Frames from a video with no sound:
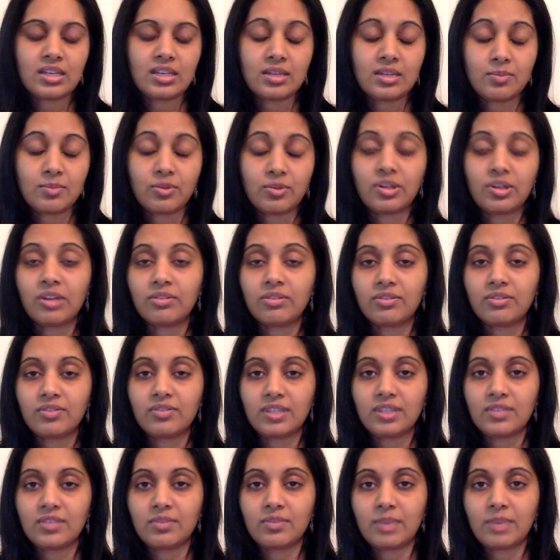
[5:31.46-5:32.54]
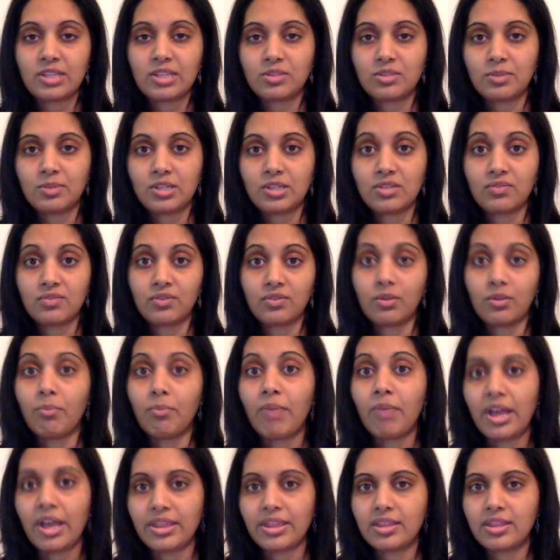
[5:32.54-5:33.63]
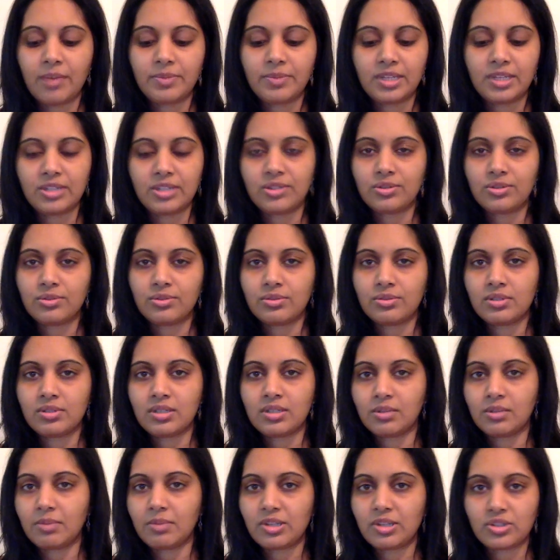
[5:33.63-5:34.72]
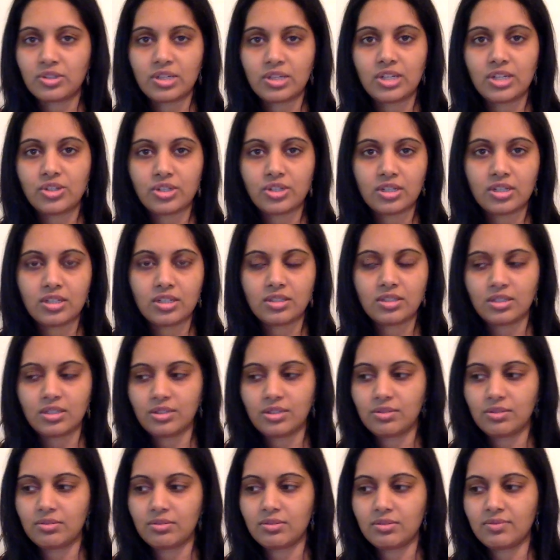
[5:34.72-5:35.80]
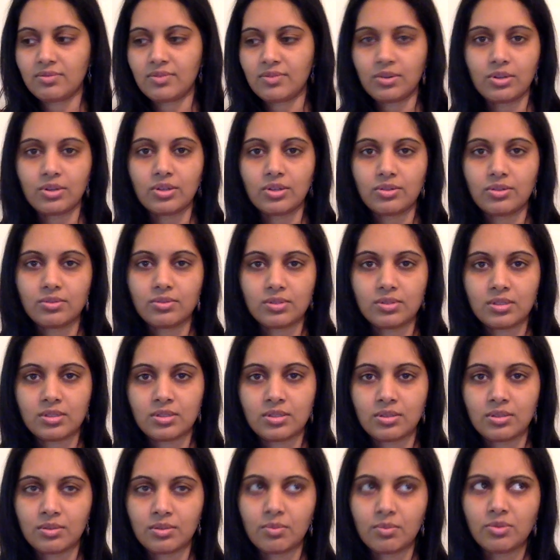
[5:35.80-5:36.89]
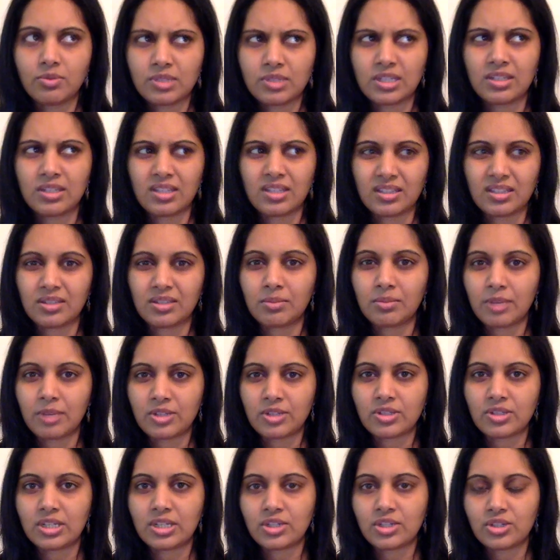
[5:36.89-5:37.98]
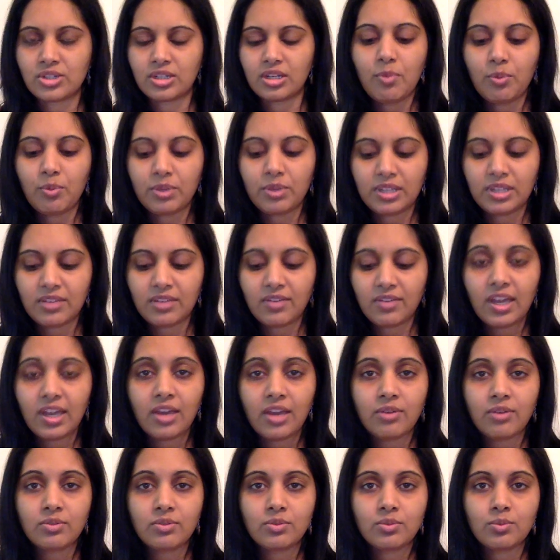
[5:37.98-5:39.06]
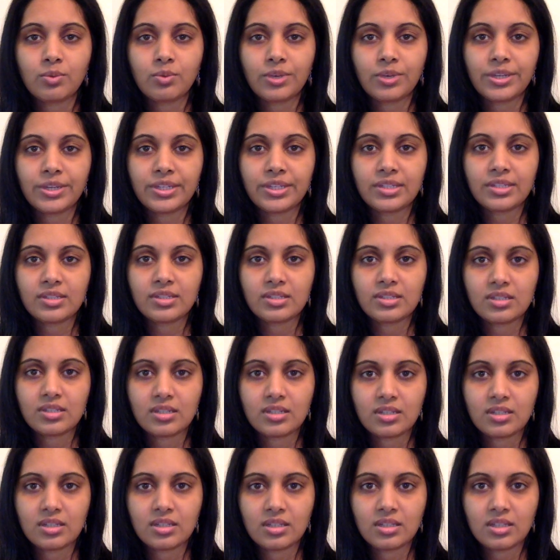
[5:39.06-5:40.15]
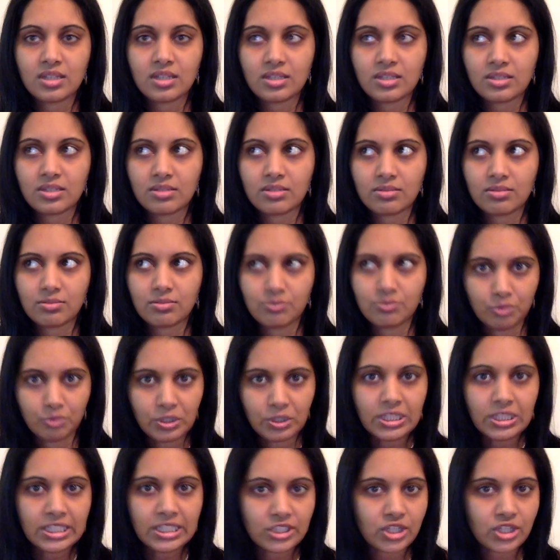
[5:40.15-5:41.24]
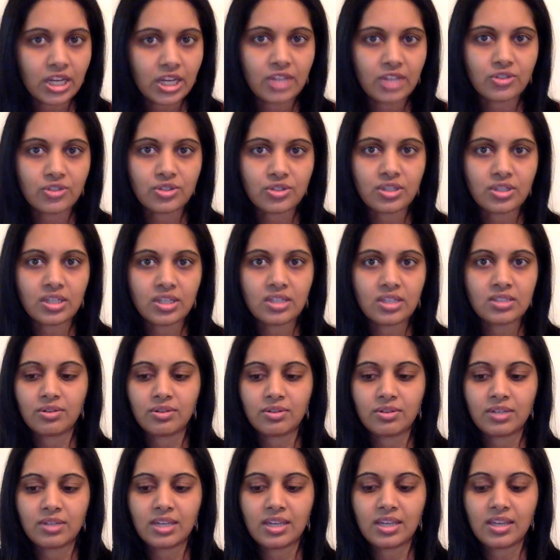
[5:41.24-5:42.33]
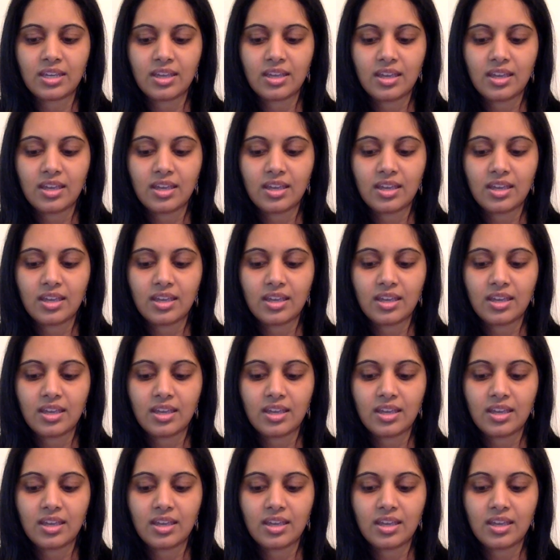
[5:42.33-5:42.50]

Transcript: pornography for masturbation for a month. They used their imagination, they used photos, mostly I think their imagination. What they found was this really changed things. They,